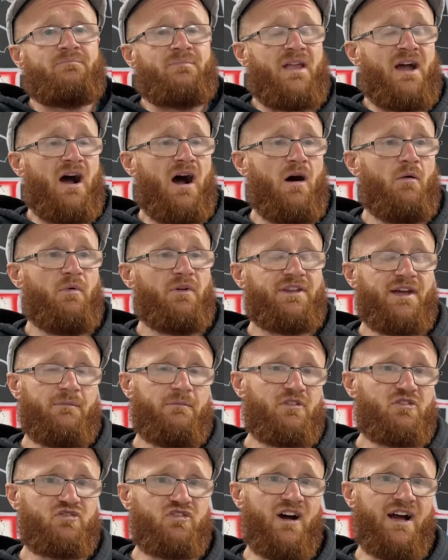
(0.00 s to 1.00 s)
I would
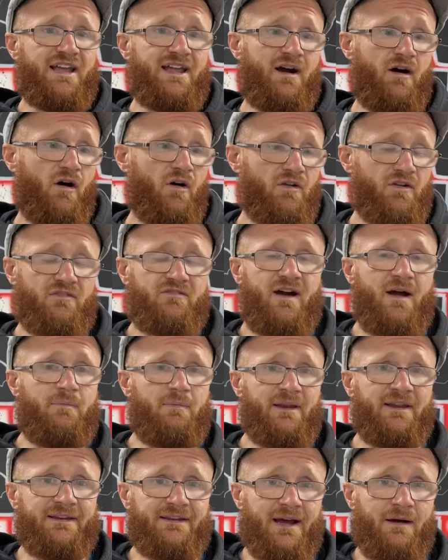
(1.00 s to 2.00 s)
demonstrate on the
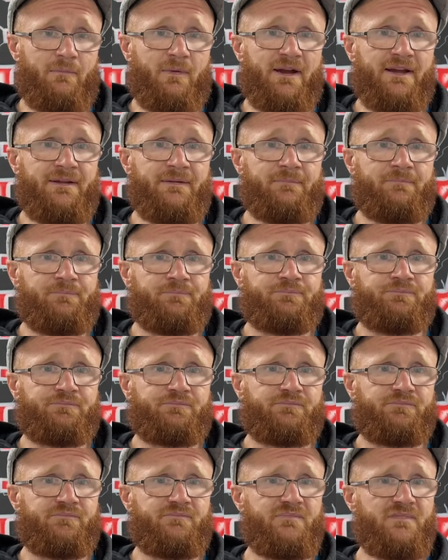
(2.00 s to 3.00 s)
grappling dummy
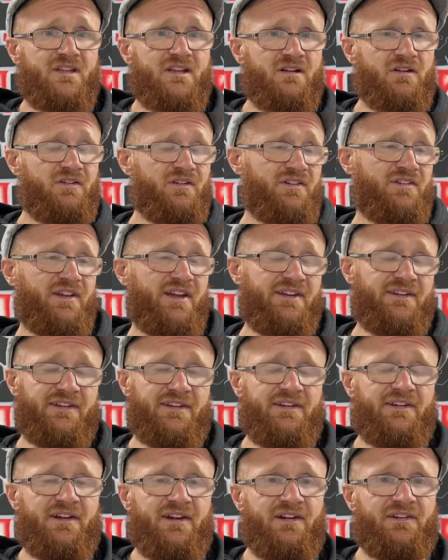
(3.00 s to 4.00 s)
because it's
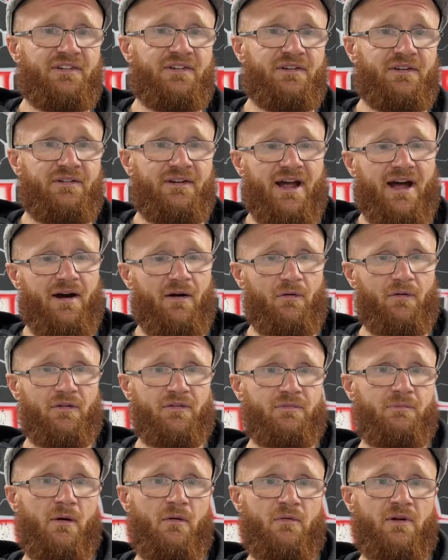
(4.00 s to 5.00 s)
easier to do that on the
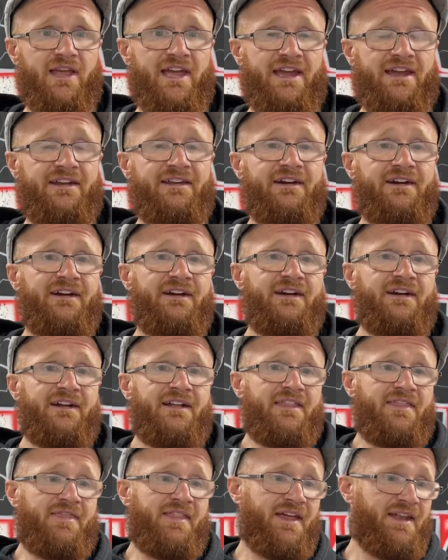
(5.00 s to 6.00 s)
small kid.
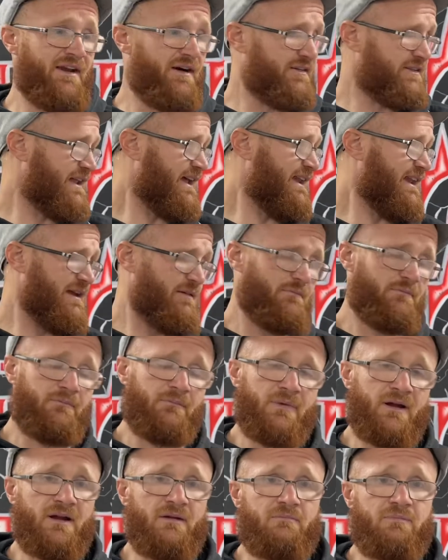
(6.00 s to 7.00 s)
Then I'd let
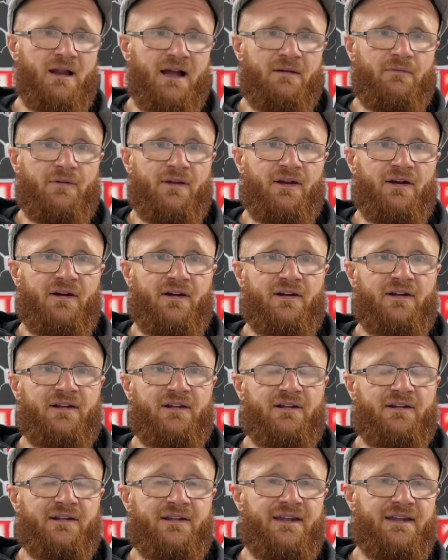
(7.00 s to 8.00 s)
them play with a
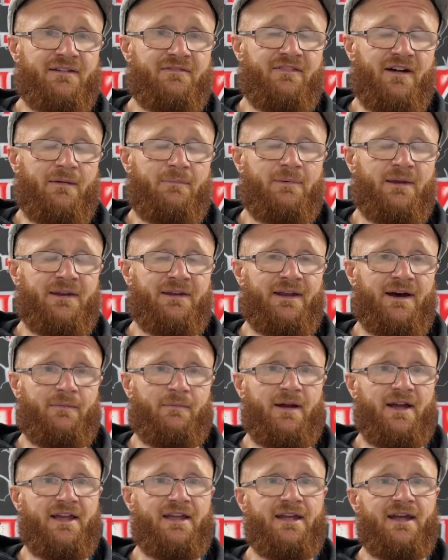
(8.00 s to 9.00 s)
kid grappling
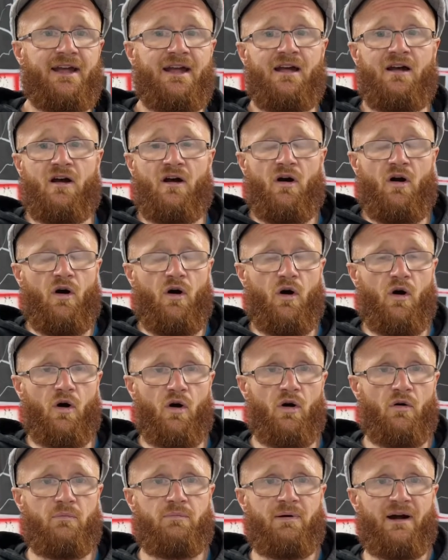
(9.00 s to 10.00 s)
dummy
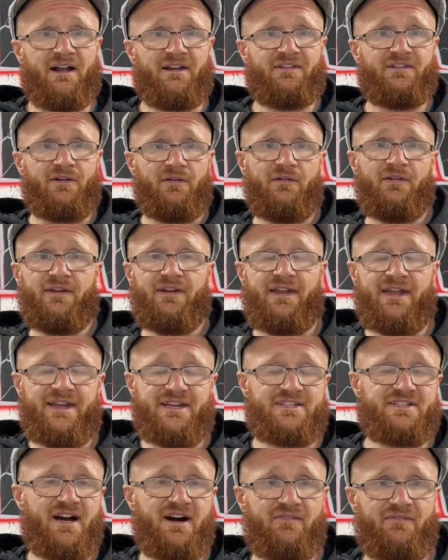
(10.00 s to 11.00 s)
or practice it on
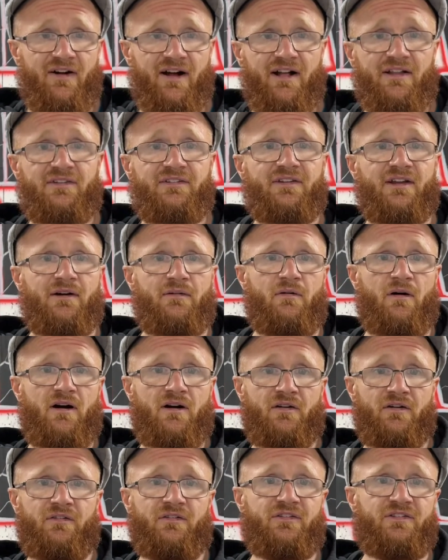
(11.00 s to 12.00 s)
each other so I
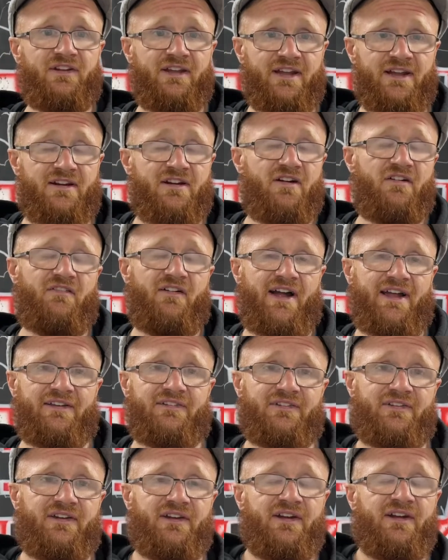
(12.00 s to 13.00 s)
could see and
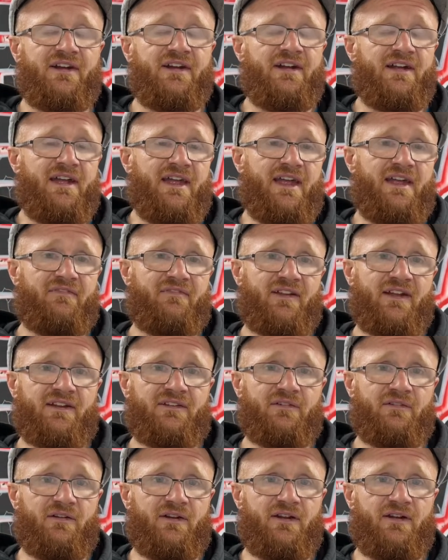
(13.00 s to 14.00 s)
correct if they're
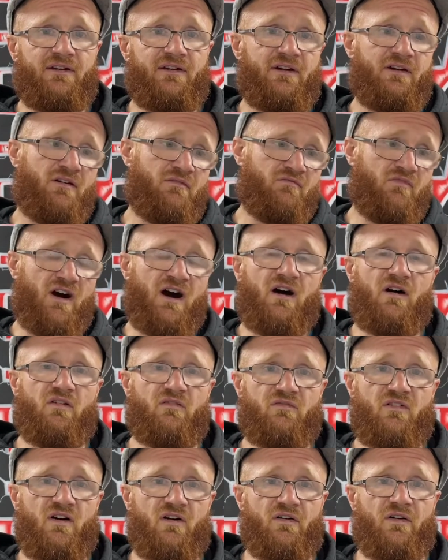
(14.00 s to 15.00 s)
doing it right or
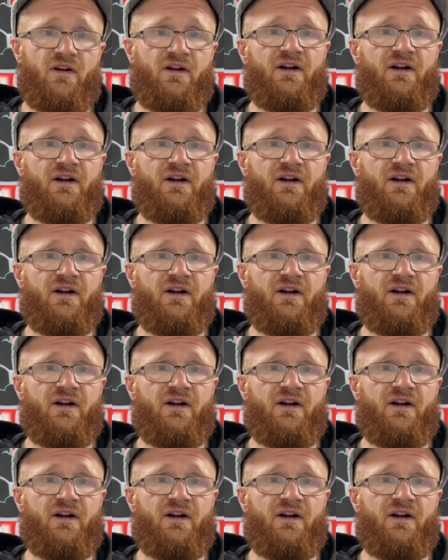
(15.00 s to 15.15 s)
wrong.